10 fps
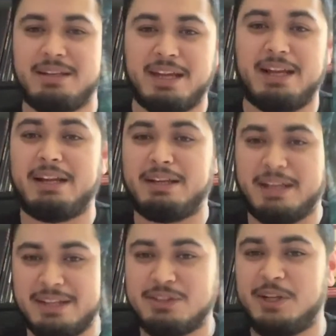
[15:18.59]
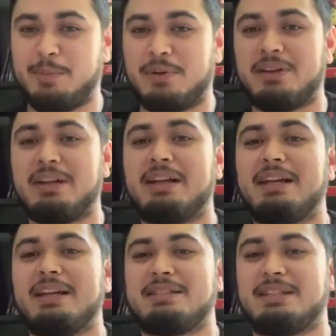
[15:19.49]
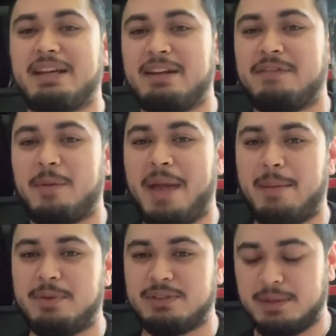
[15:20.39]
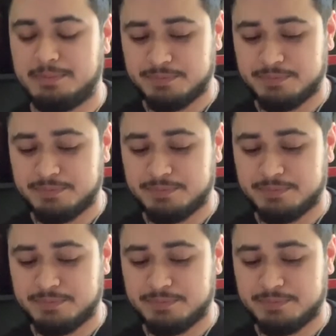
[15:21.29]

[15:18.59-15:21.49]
and it is cheaper to get it from Amazon.